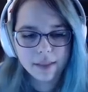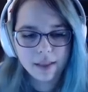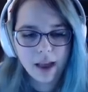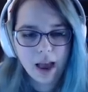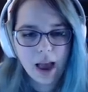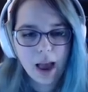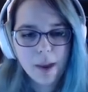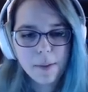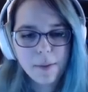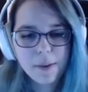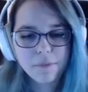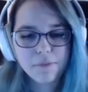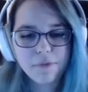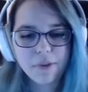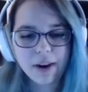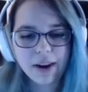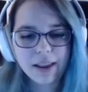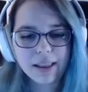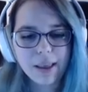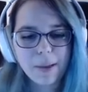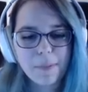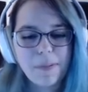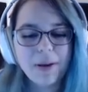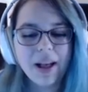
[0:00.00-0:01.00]
I'm in front
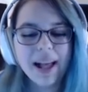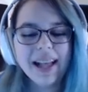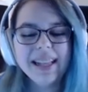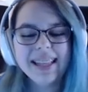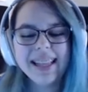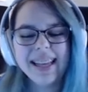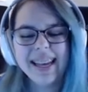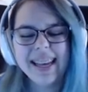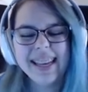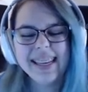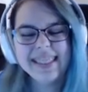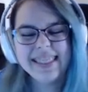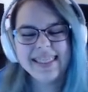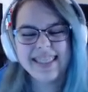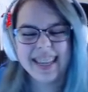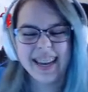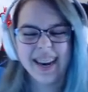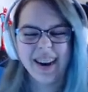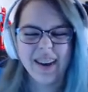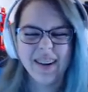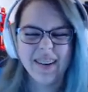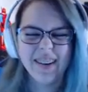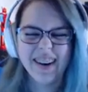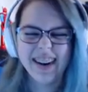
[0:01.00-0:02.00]
of the police
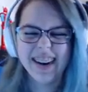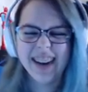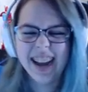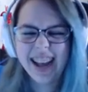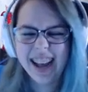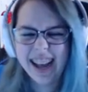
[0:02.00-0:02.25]
area.